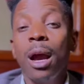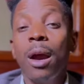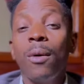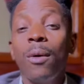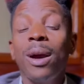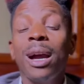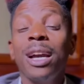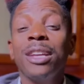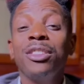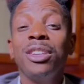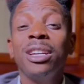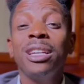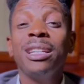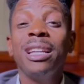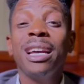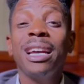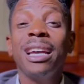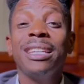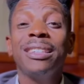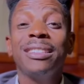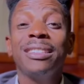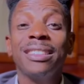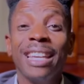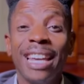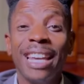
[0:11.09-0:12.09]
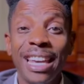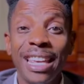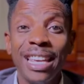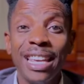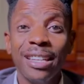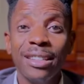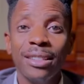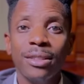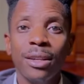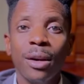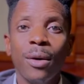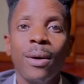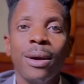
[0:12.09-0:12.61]
Our agenda is
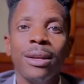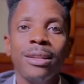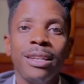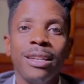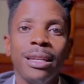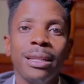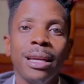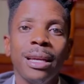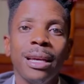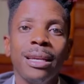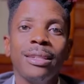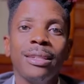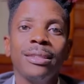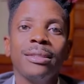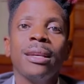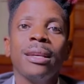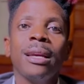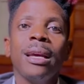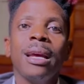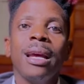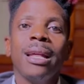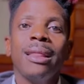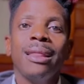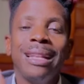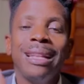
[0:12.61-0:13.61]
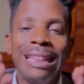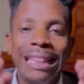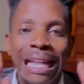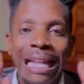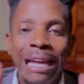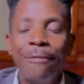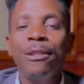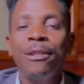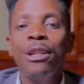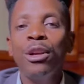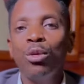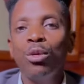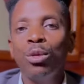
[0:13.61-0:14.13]
Kenyans. Our agenda is the
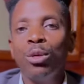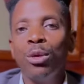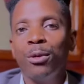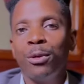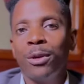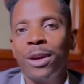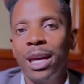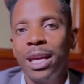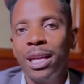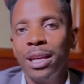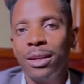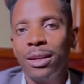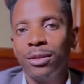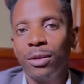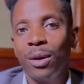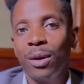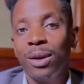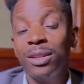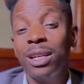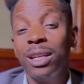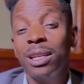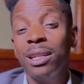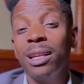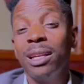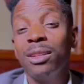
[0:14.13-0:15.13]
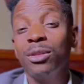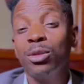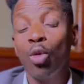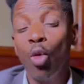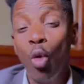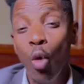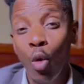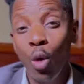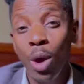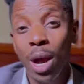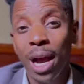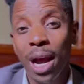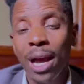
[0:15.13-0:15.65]
livelihood of Kenyans. Our agenda is
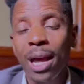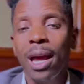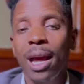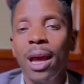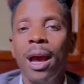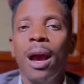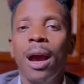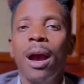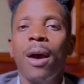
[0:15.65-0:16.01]
UNGA.